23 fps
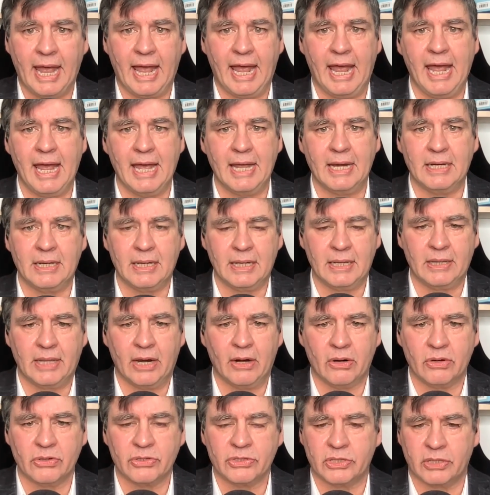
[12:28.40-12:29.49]
And
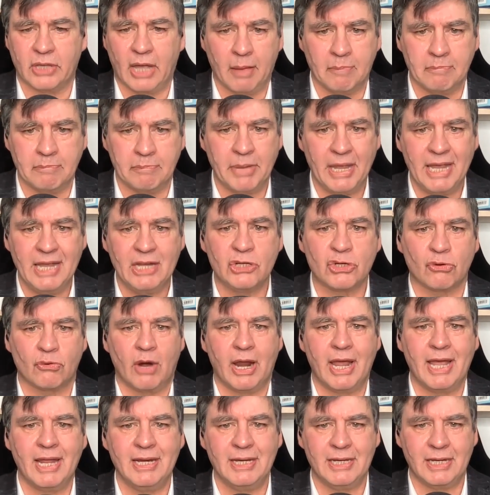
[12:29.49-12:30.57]
there's a big
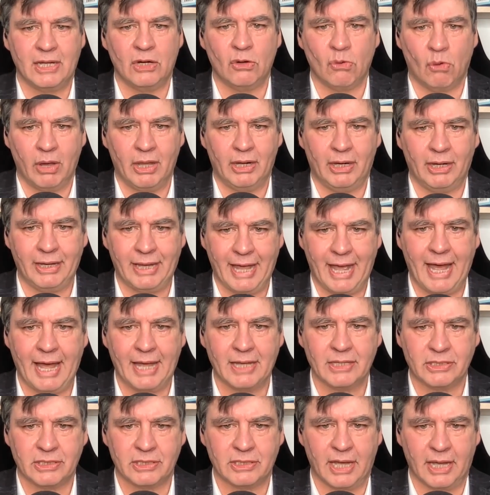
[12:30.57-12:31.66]
trend in oil and
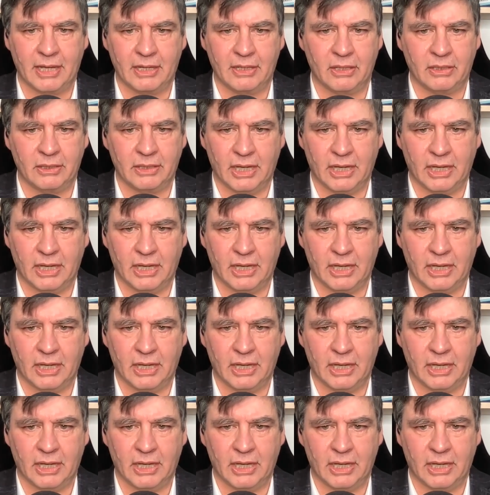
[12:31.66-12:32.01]
gas that